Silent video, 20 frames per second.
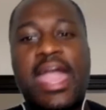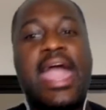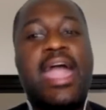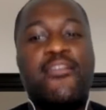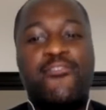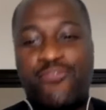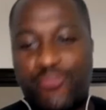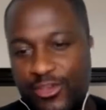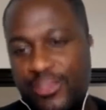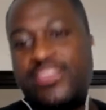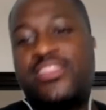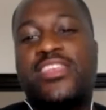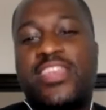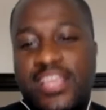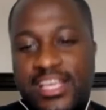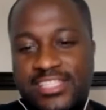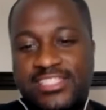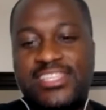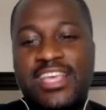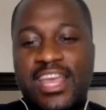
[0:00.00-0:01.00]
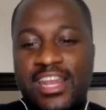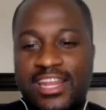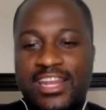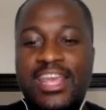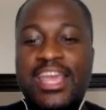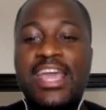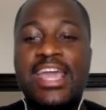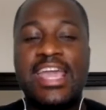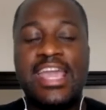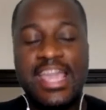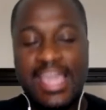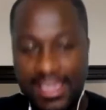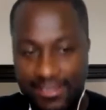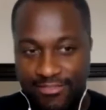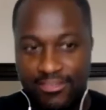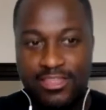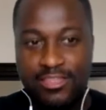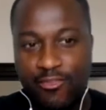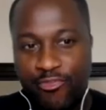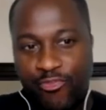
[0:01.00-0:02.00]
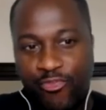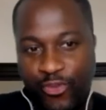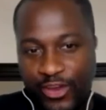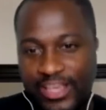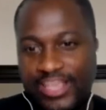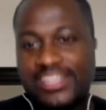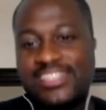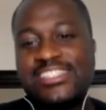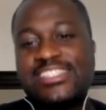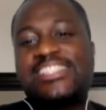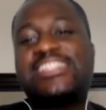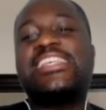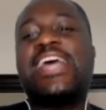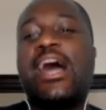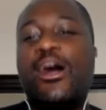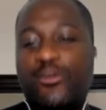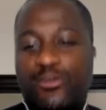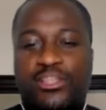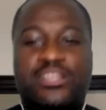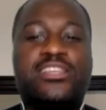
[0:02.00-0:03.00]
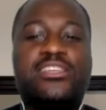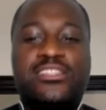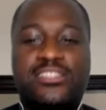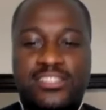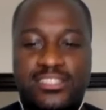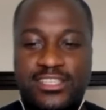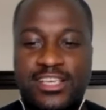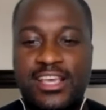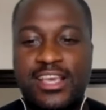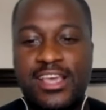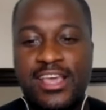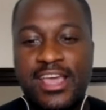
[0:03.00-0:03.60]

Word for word: everything is headed. Even the freaking Saudis